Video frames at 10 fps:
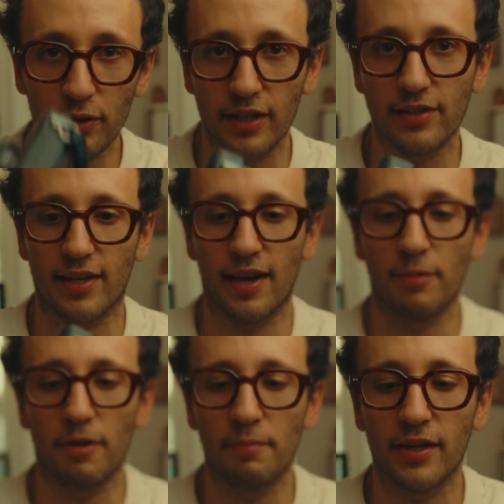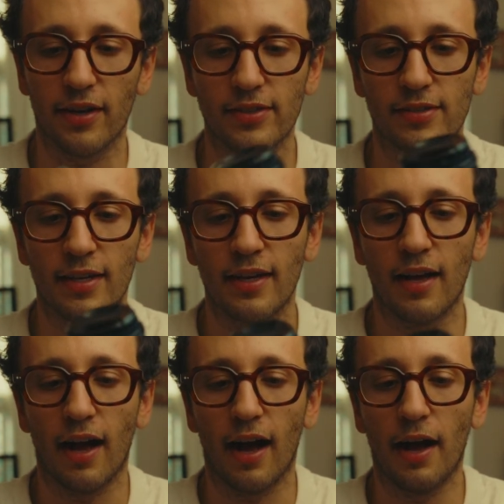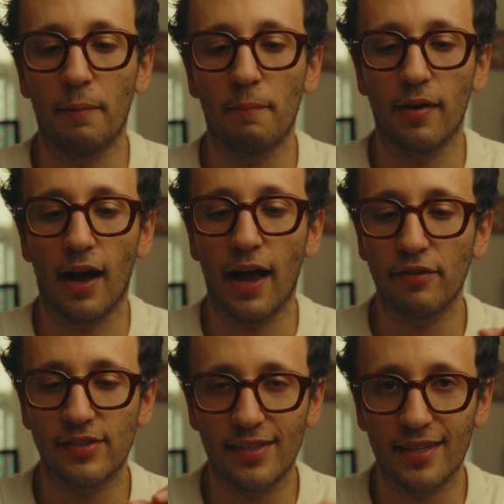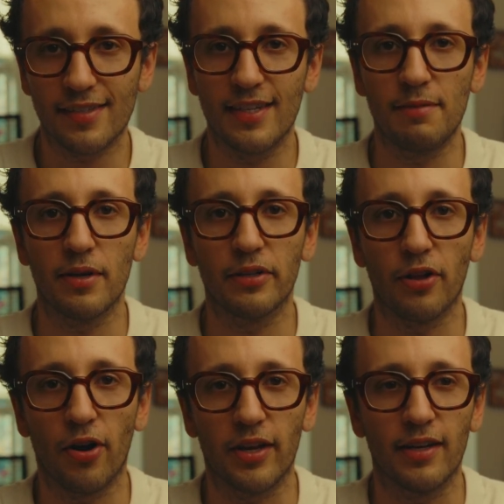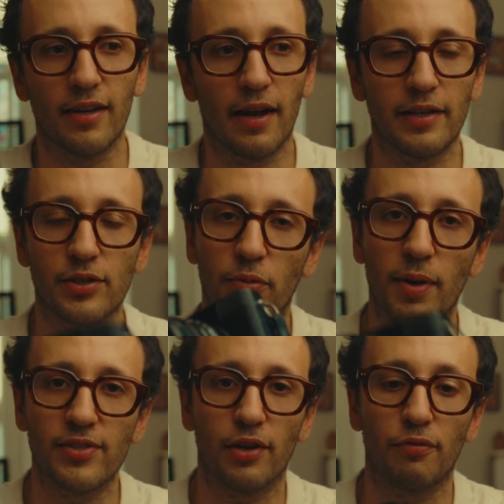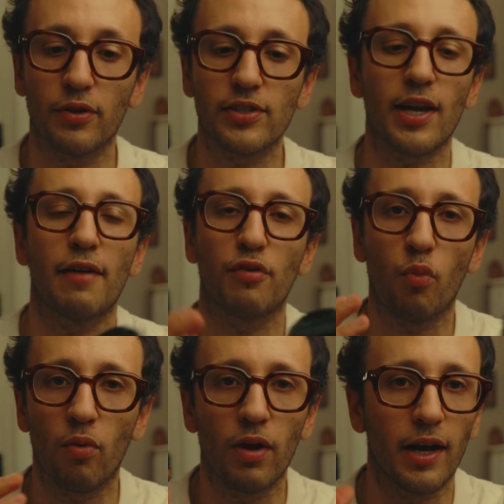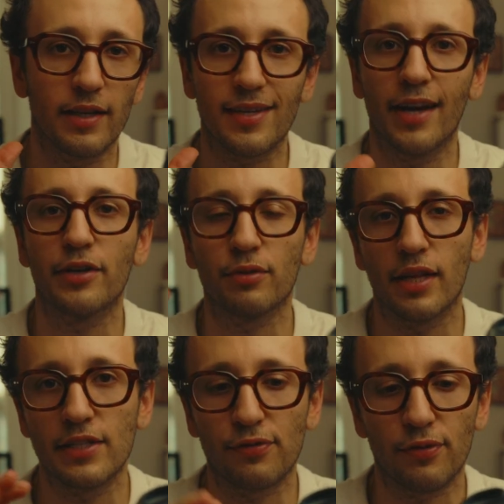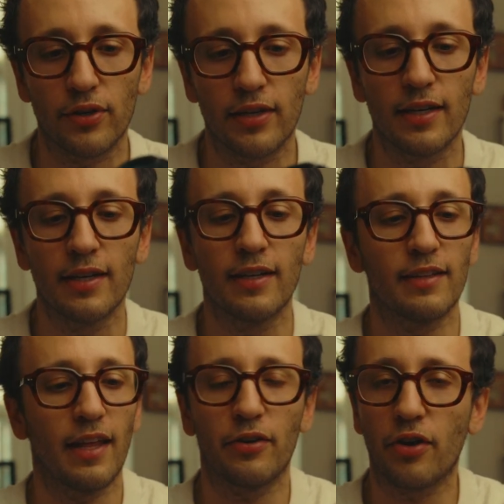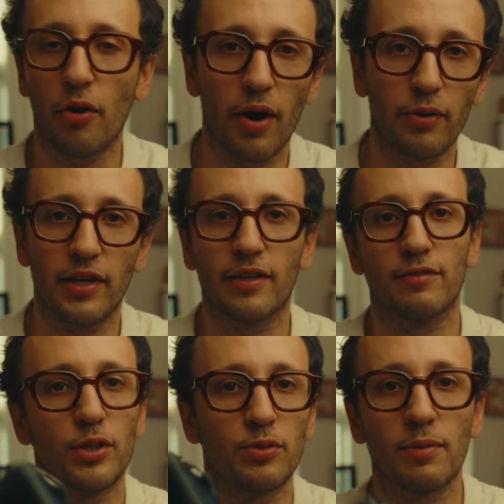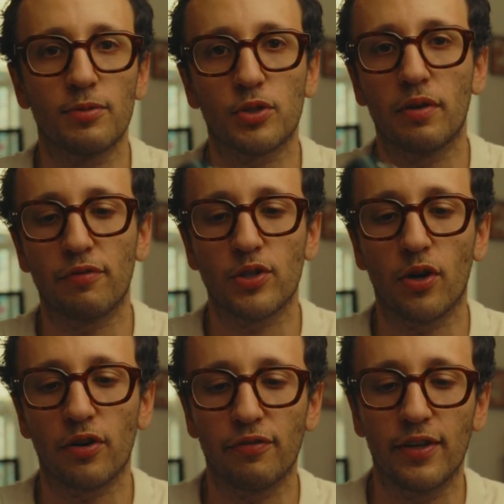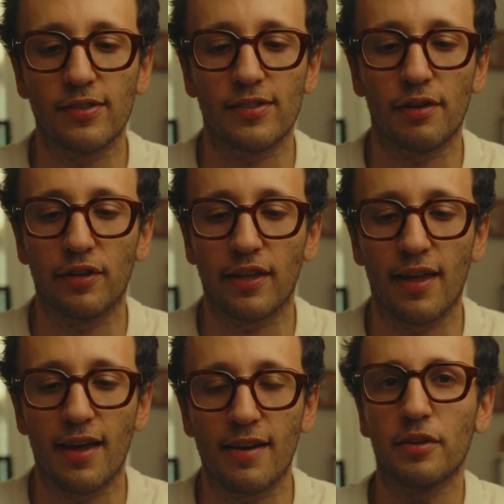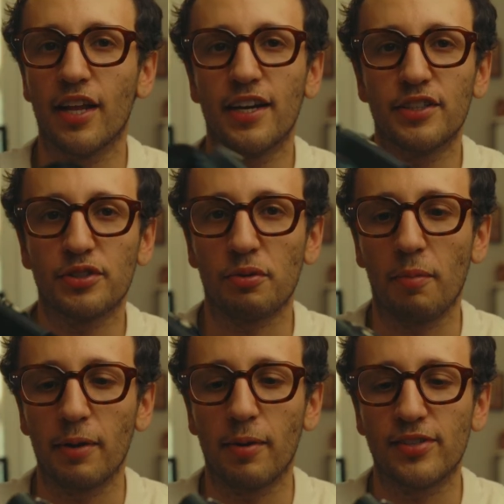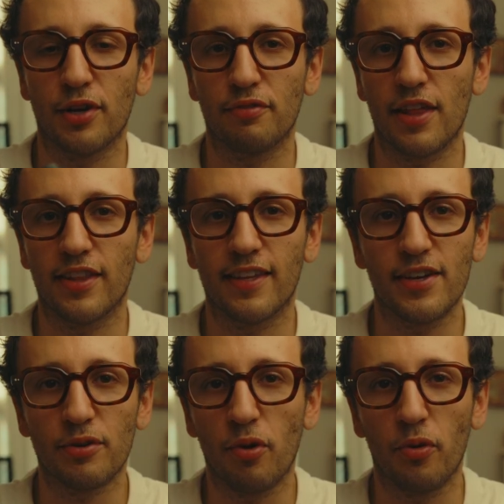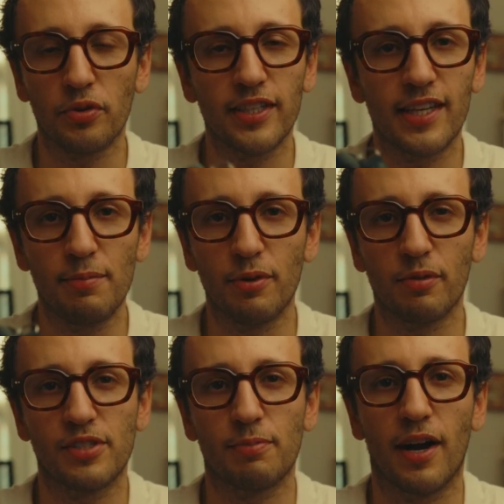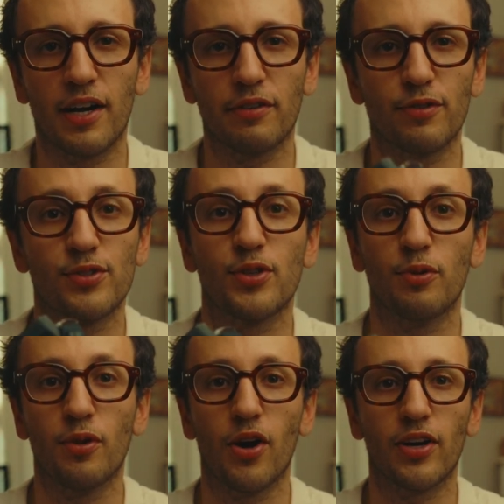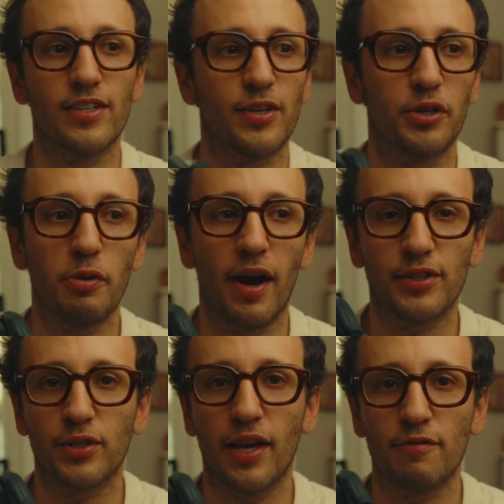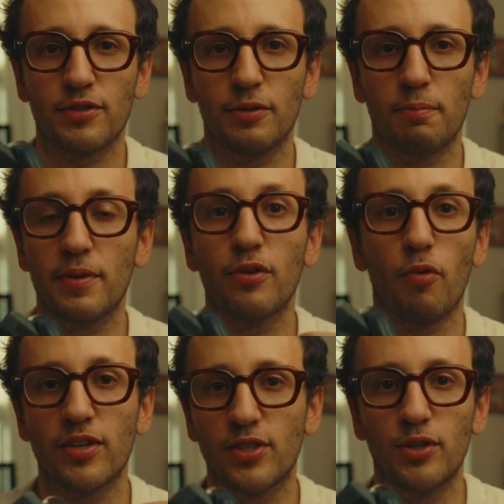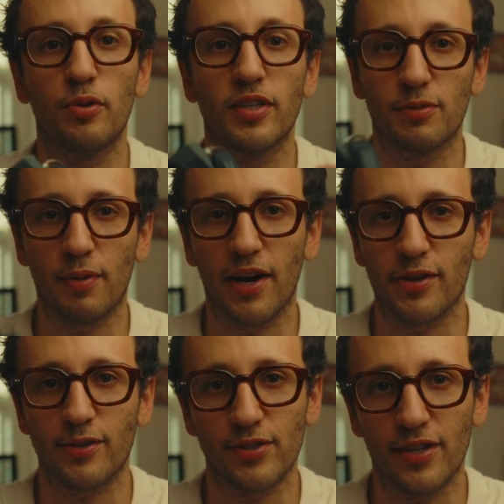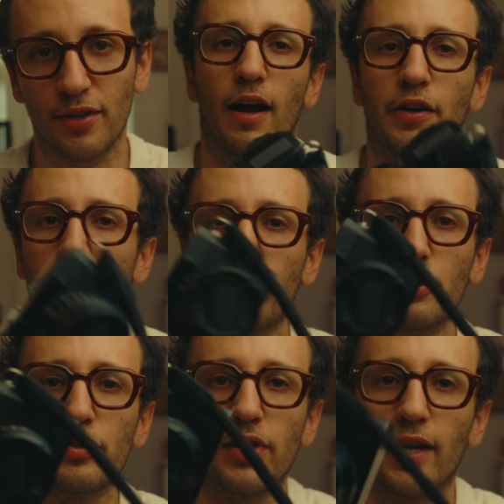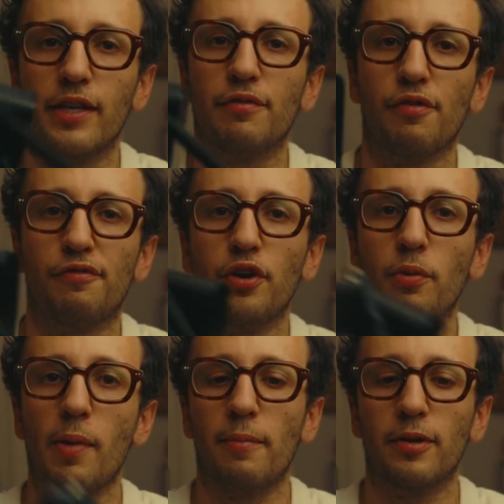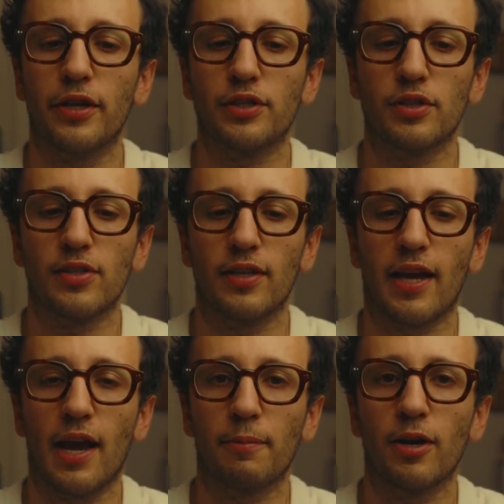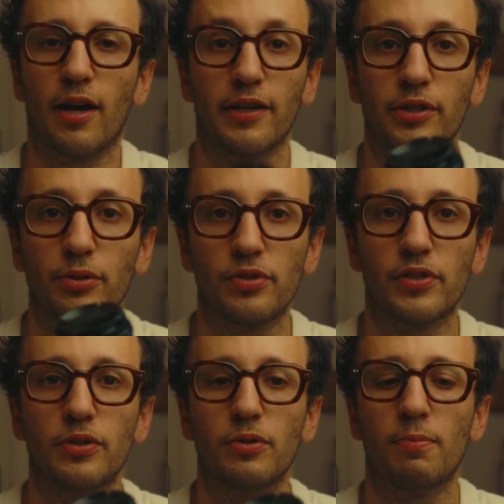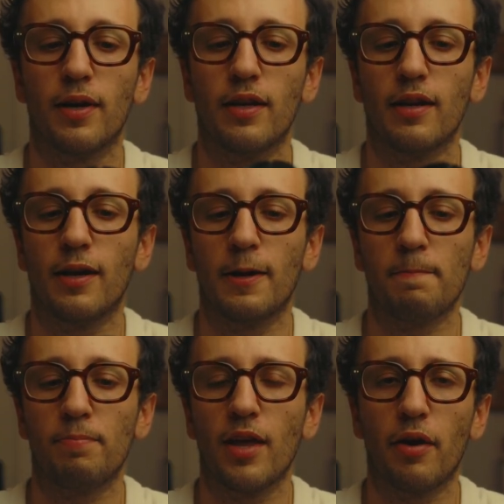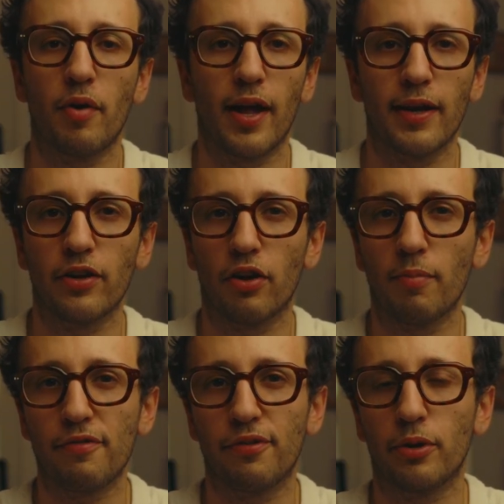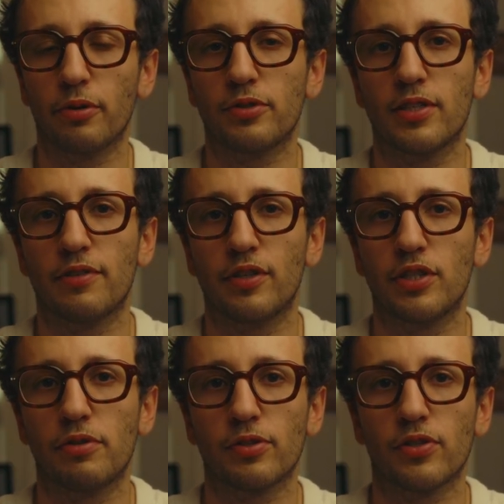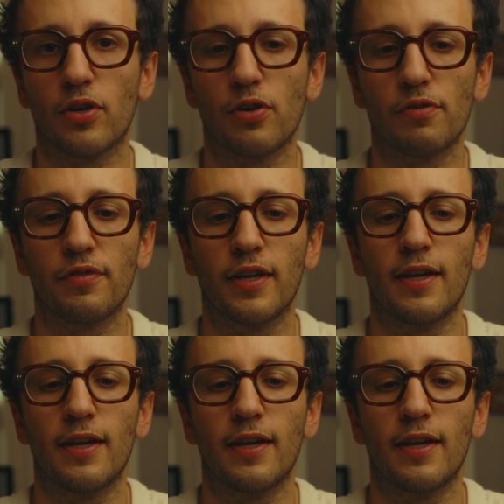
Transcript: with this camera because I have a 16mm on it, and I told myself once I have a tighter lens for it, then I'll go out and shoot some street photography and stuff like that. But then I just remind myself that the gear will only keep you inspired for so long until you actually have to be the one to inspire yourself. I don't use any of the film emulations in camera I used to, but now I edit all my photos in DaVinci Resolve,